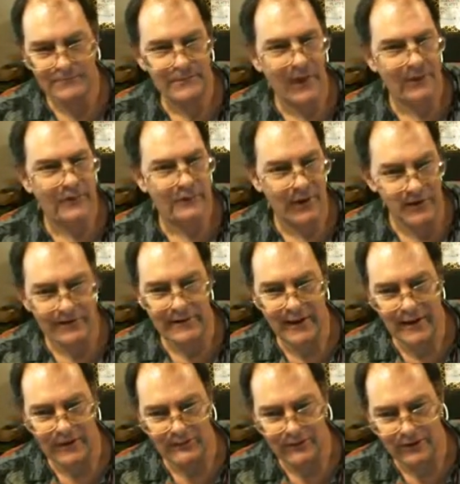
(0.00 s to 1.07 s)
Sunday
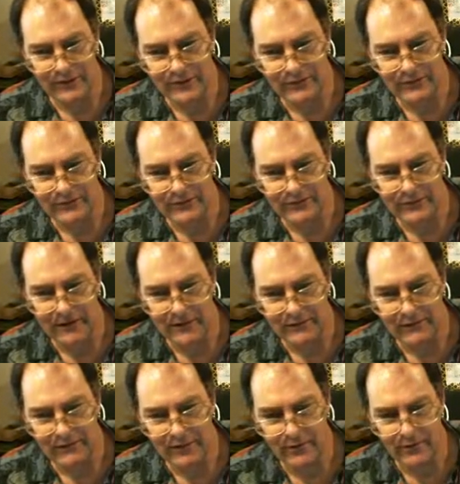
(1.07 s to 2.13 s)
is Liz's next
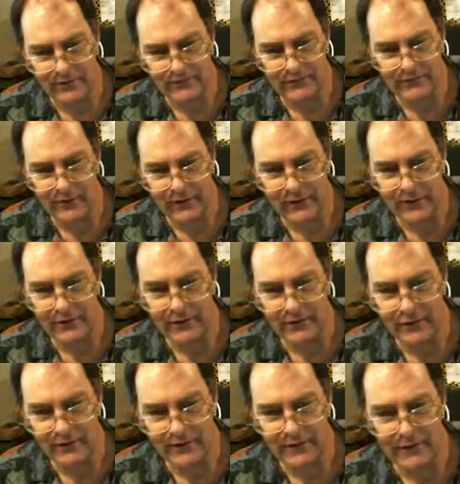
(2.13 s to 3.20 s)
show. That's Digging
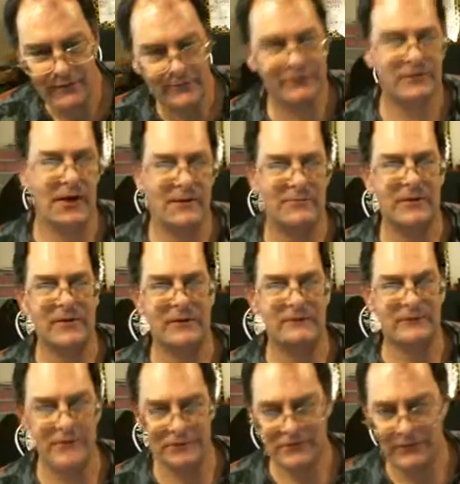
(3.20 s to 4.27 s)
Canuck. You stop in and
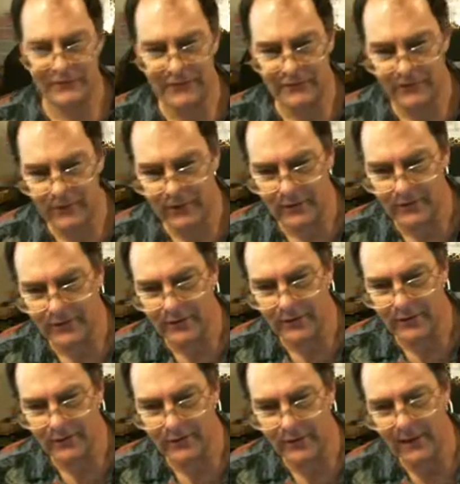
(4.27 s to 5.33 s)
visit. It's a good
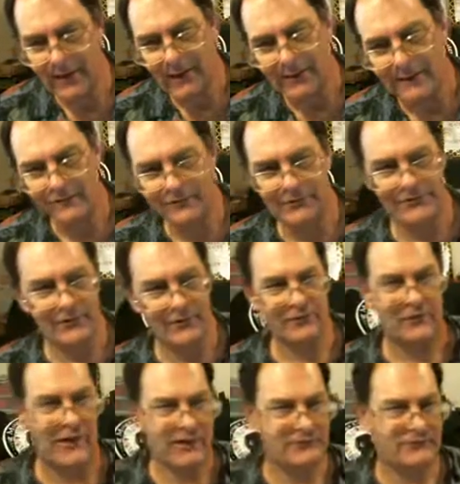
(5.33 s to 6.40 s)
show. Usually she'll
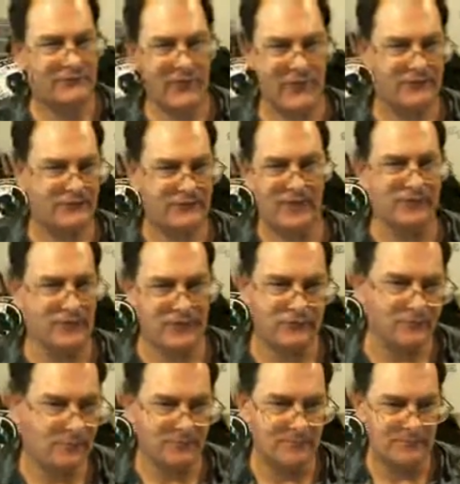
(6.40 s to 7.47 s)
taste test something
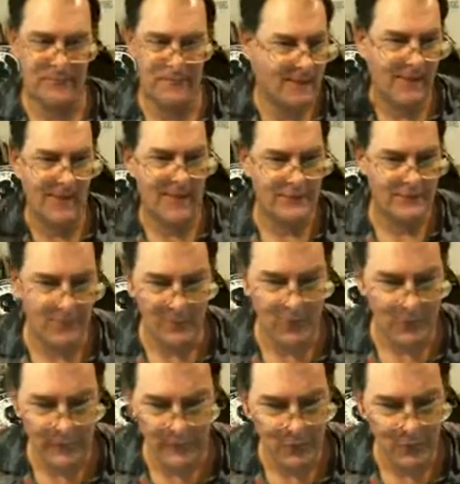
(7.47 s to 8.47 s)
from somewhere in the